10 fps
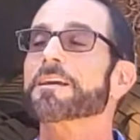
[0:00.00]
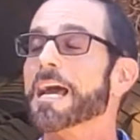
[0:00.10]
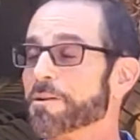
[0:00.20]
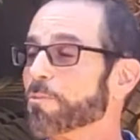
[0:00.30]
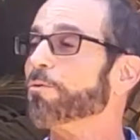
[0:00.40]

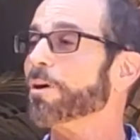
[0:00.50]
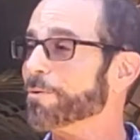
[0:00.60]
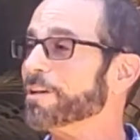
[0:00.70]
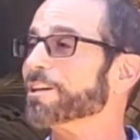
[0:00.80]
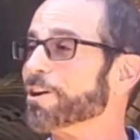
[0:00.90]
And one way
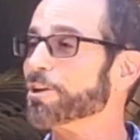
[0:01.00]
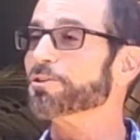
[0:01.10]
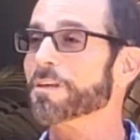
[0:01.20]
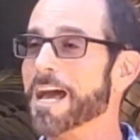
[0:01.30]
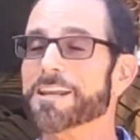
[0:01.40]
we can all do
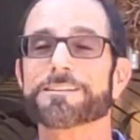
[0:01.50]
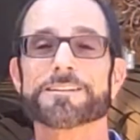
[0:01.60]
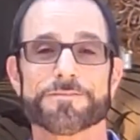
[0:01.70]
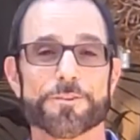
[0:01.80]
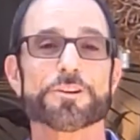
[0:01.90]
that, and
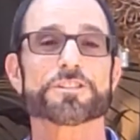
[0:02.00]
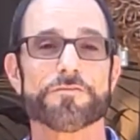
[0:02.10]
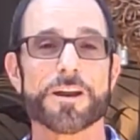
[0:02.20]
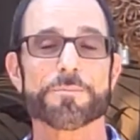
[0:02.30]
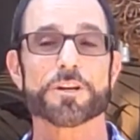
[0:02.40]
of course
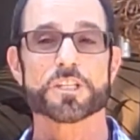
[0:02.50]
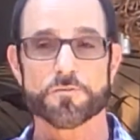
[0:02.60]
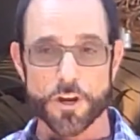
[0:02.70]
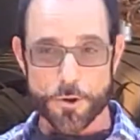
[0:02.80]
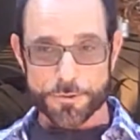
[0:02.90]
November, is
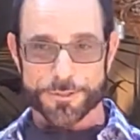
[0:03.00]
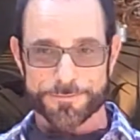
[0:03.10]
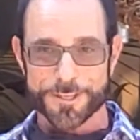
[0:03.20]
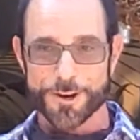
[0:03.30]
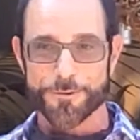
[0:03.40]
vote.
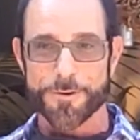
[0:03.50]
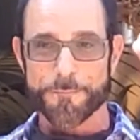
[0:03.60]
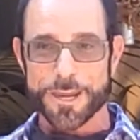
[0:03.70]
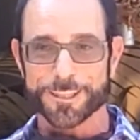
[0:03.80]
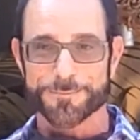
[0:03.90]
So
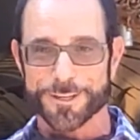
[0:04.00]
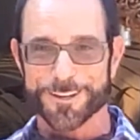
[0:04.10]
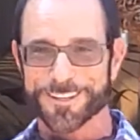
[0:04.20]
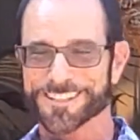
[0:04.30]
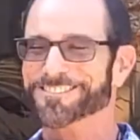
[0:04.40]
make them
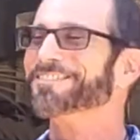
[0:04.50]
hear you.